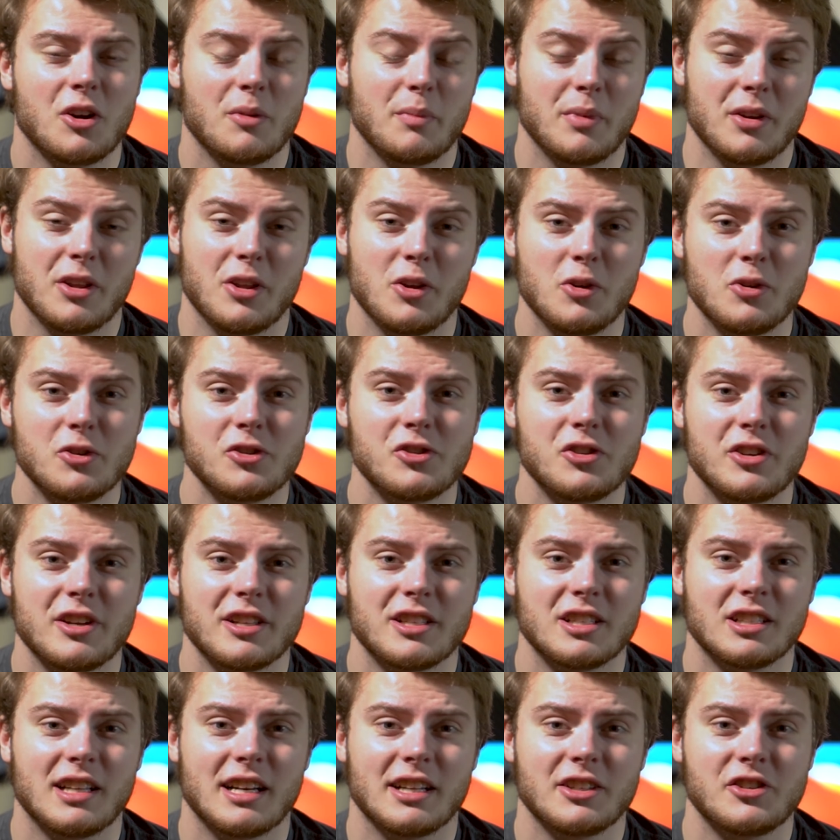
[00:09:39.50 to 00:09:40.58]
it, but usually it's
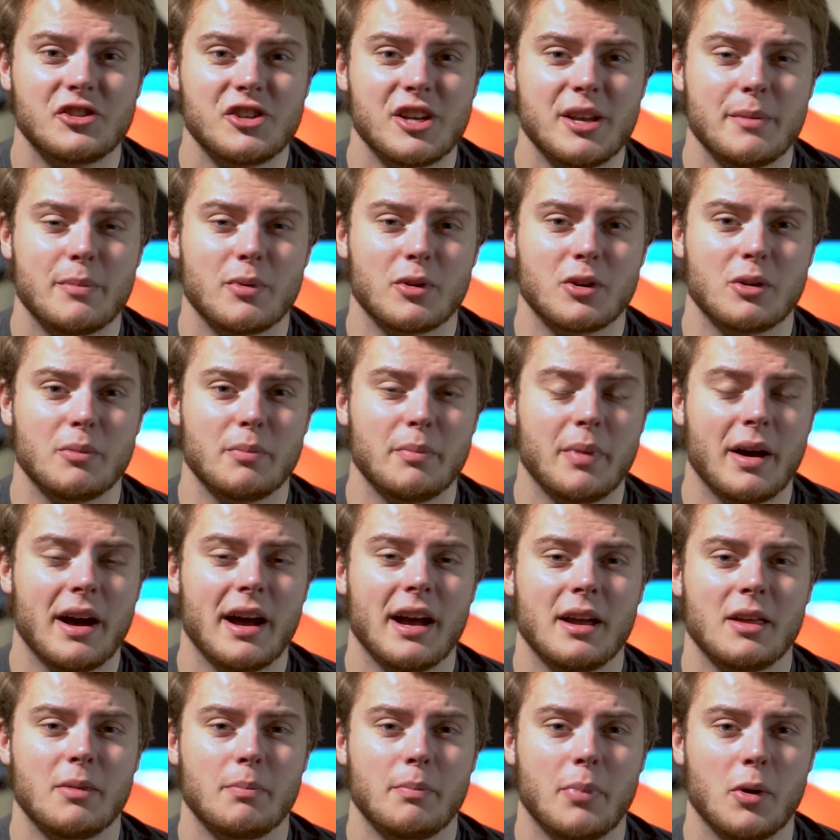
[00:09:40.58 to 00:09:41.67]
a lot cheaper to
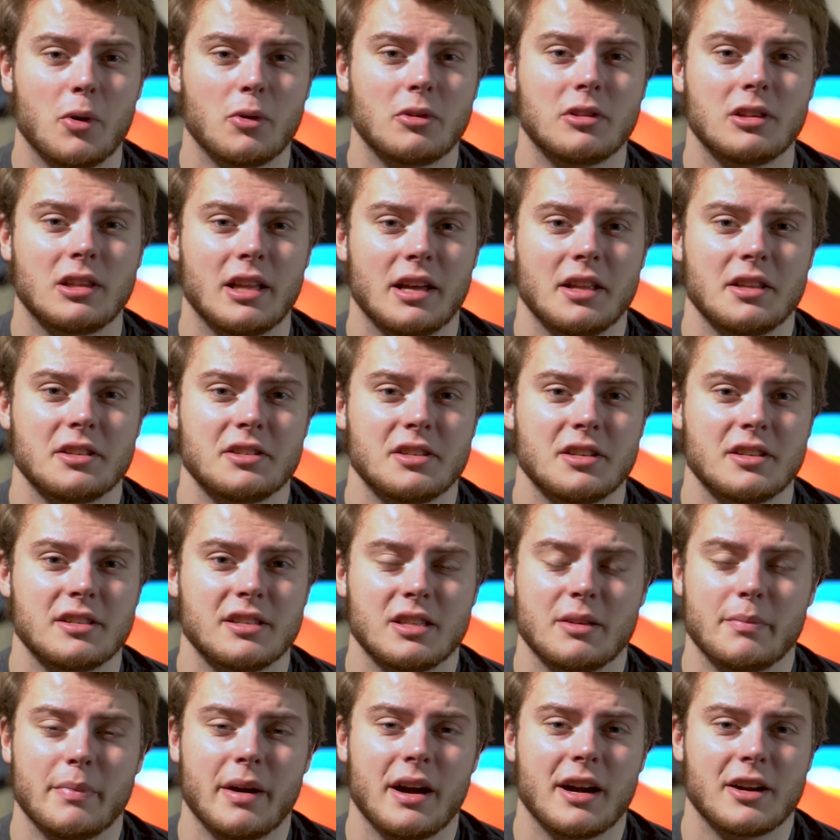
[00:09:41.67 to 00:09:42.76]
buy both lenses in
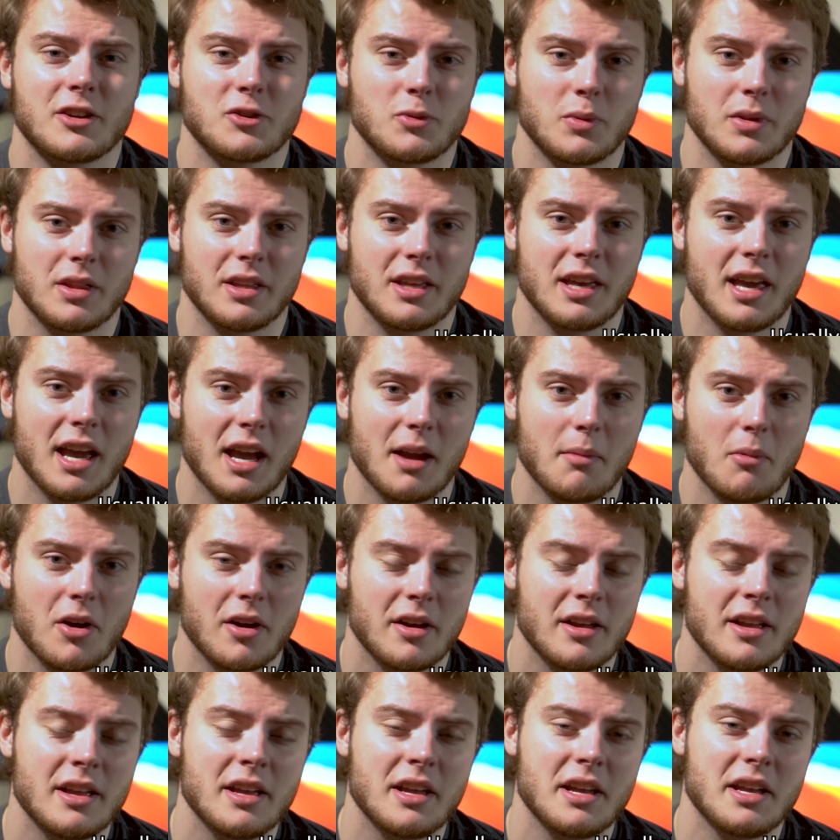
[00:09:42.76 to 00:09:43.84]
the box with the camera
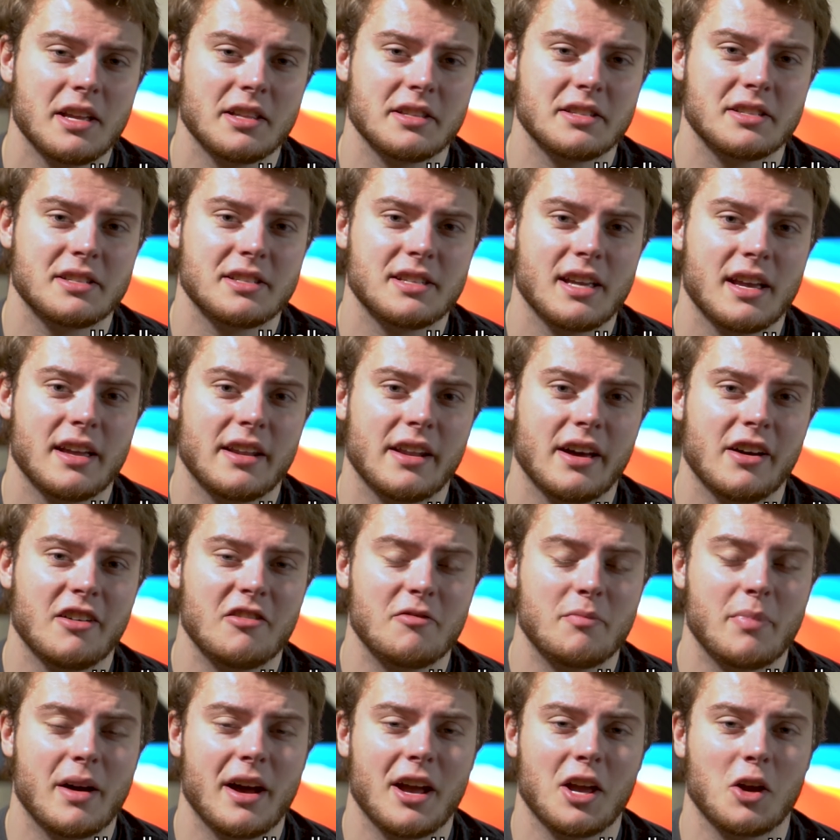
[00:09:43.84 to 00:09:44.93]
instead
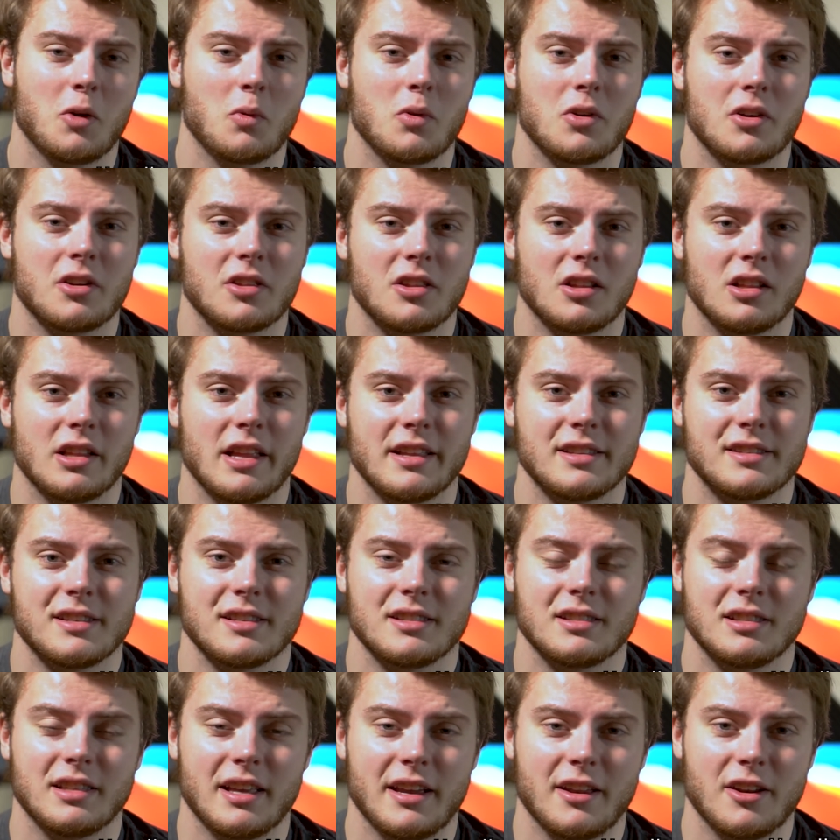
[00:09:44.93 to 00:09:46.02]
of buying one of the
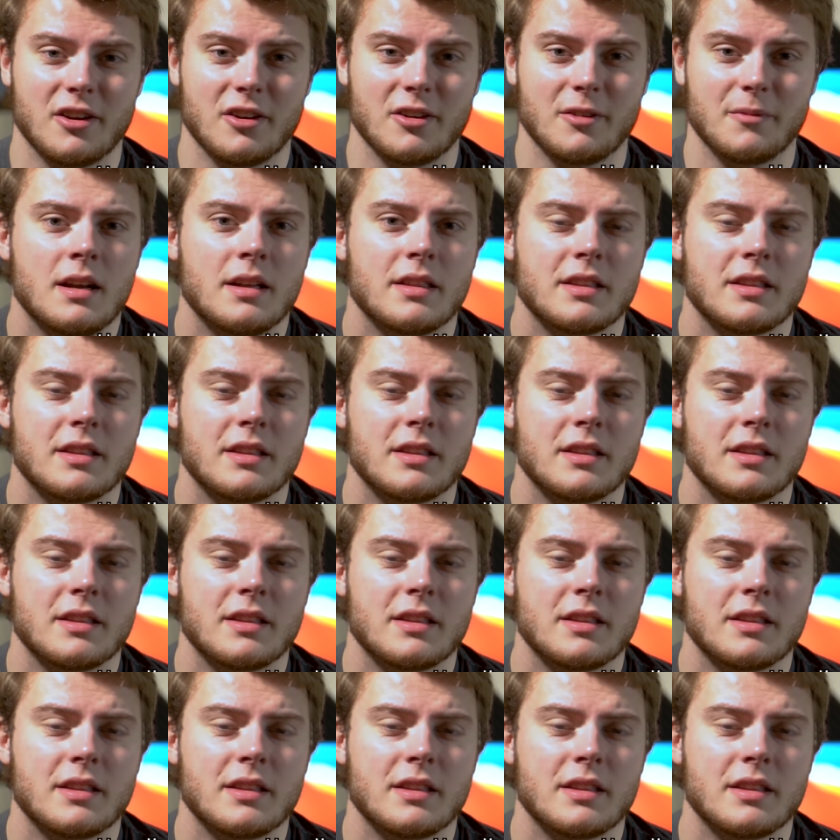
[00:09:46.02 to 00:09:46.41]
lenses later.